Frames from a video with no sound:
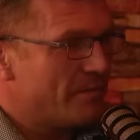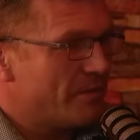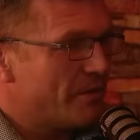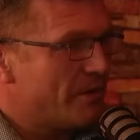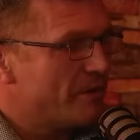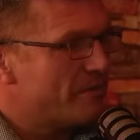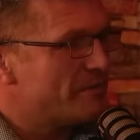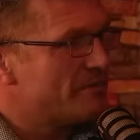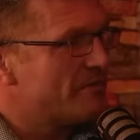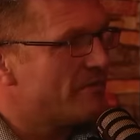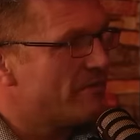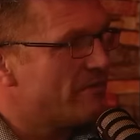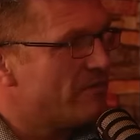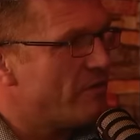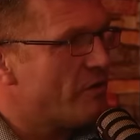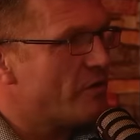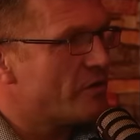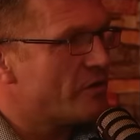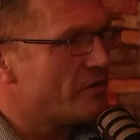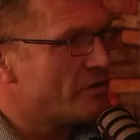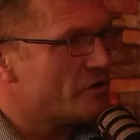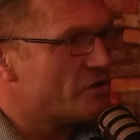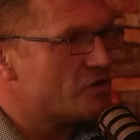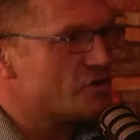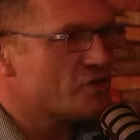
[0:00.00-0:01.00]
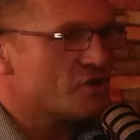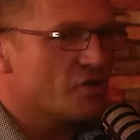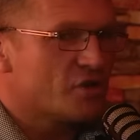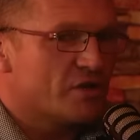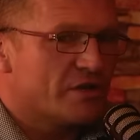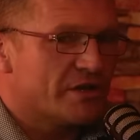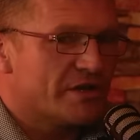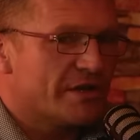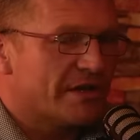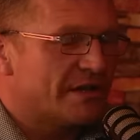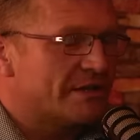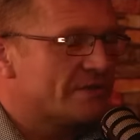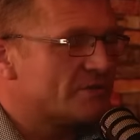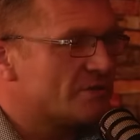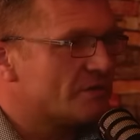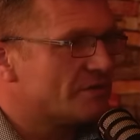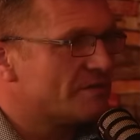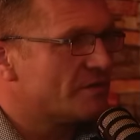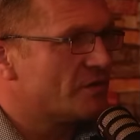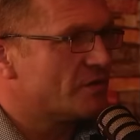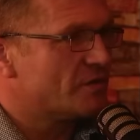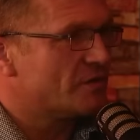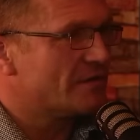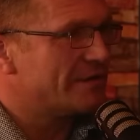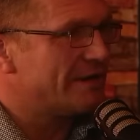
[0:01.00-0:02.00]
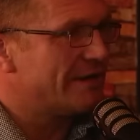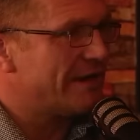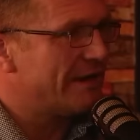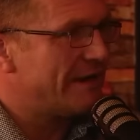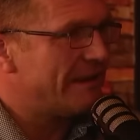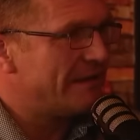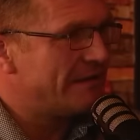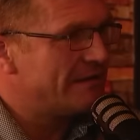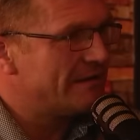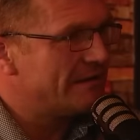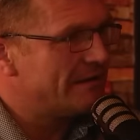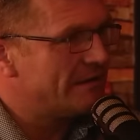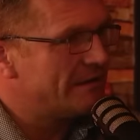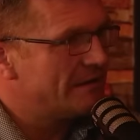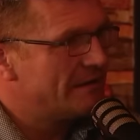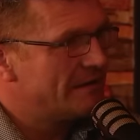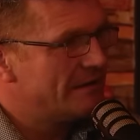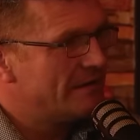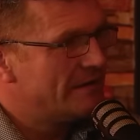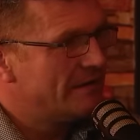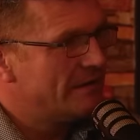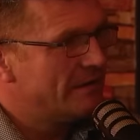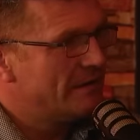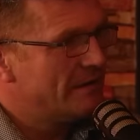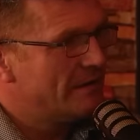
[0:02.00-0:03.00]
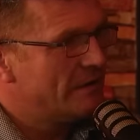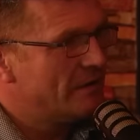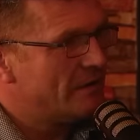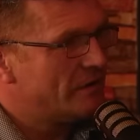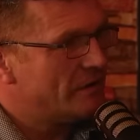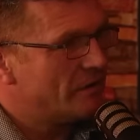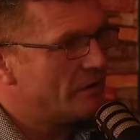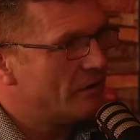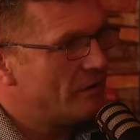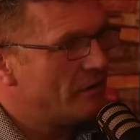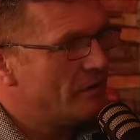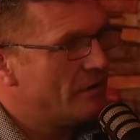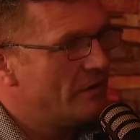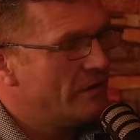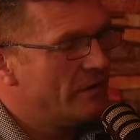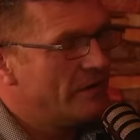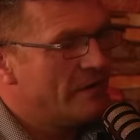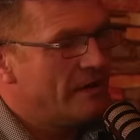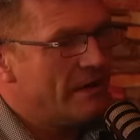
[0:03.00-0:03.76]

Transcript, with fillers: But I was a very shy, introverted kid, you know,